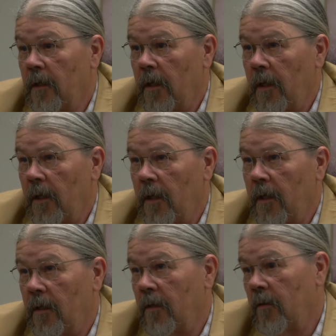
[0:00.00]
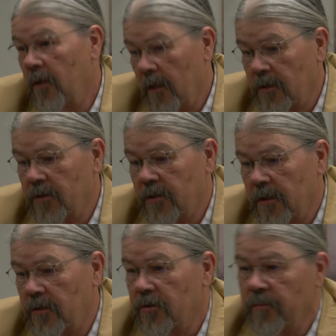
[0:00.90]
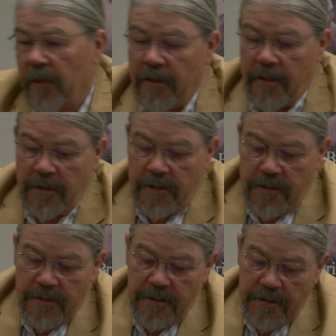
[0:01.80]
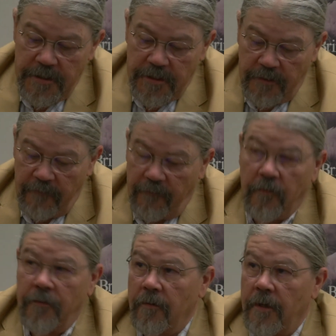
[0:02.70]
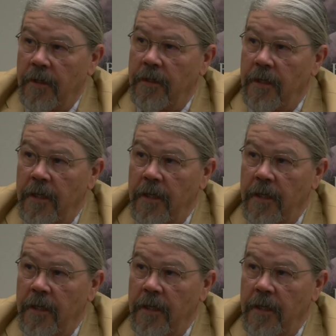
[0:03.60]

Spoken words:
And the legislature's mandate is to teach it in 4th grade,